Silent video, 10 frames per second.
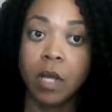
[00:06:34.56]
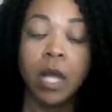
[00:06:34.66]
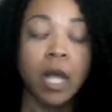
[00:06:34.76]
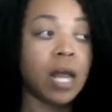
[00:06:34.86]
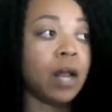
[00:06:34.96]

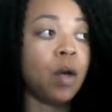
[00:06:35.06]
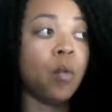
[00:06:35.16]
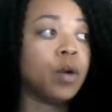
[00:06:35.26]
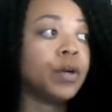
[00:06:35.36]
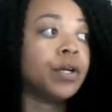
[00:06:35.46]
And I don't
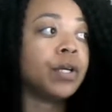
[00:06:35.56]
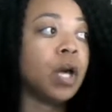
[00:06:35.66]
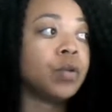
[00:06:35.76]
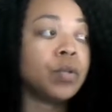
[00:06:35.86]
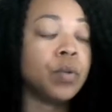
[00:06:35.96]
want her to
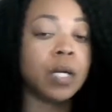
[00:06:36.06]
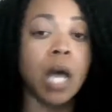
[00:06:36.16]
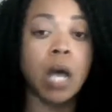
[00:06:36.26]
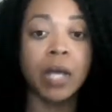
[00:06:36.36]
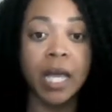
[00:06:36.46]
go to a
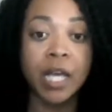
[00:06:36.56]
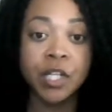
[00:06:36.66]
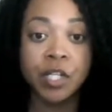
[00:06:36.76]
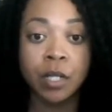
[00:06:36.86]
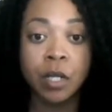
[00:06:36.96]

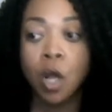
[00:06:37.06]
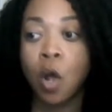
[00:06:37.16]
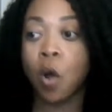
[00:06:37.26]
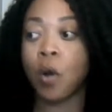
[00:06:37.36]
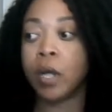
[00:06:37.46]
Caucasian
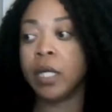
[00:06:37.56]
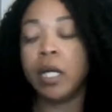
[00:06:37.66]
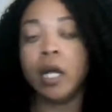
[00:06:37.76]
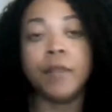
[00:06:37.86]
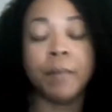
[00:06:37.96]
or any
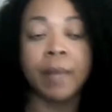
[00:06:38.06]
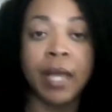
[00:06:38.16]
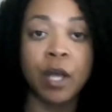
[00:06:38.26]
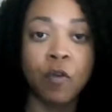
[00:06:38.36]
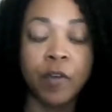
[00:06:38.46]
other
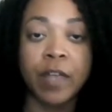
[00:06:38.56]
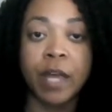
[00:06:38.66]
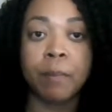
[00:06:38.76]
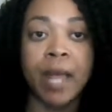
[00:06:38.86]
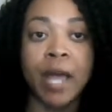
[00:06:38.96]
male for
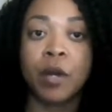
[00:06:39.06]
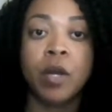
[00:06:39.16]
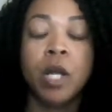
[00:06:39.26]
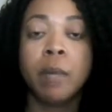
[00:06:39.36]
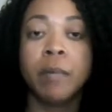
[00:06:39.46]
that matter,
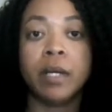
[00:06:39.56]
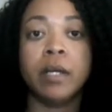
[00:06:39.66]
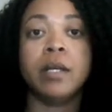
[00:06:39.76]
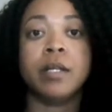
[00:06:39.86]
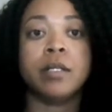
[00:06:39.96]

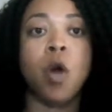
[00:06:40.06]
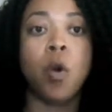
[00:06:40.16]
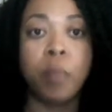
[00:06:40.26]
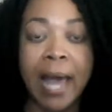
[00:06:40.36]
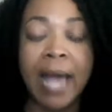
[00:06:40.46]
because no
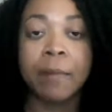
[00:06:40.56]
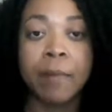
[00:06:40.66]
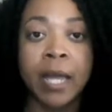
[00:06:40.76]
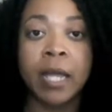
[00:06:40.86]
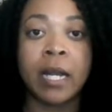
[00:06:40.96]
black
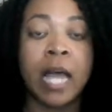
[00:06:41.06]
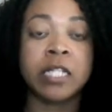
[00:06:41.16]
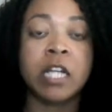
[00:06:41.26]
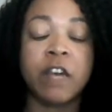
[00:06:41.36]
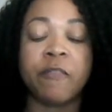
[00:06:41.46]
man
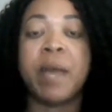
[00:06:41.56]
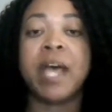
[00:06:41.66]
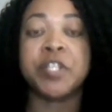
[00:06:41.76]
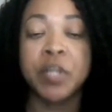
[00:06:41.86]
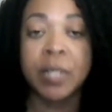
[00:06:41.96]
has enough
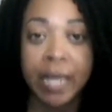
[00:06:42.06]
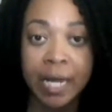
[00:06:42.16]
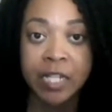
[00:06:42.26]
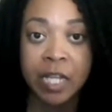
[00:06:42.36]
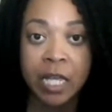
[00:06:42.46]

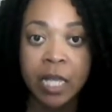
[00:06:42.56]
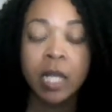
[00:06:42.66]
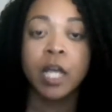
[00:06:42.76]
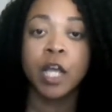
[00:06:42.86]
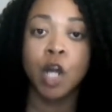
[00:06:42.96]
masculinity
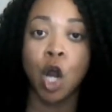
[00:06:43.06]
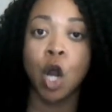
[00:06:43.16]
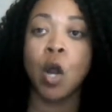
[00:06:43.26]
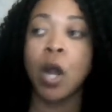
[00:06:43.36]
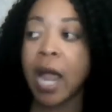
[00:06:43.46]
in
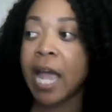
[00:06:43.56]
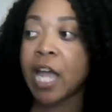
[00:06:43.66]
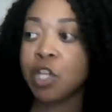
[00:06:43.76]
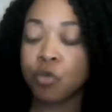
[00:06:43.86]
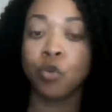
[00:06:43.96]
her
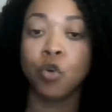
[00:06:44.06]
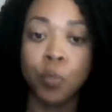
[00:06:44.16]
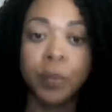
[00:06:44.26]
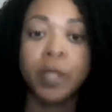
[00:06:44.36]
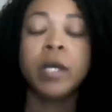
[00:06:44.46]
age
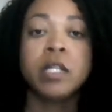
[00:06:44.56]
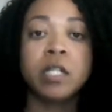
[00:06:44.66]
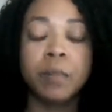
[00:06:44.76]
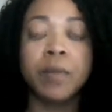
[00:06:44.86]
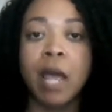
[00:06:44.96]
group
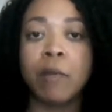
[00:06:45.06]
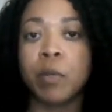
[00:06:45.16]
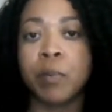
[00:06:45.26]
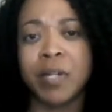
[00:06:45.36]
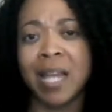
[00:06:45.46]
to be able
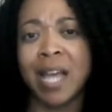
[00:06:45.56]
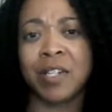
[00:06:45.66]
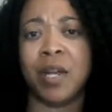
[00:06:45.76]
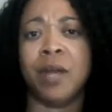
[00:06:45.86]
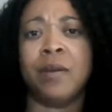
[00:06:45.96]
to
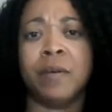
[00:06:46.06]
protect her.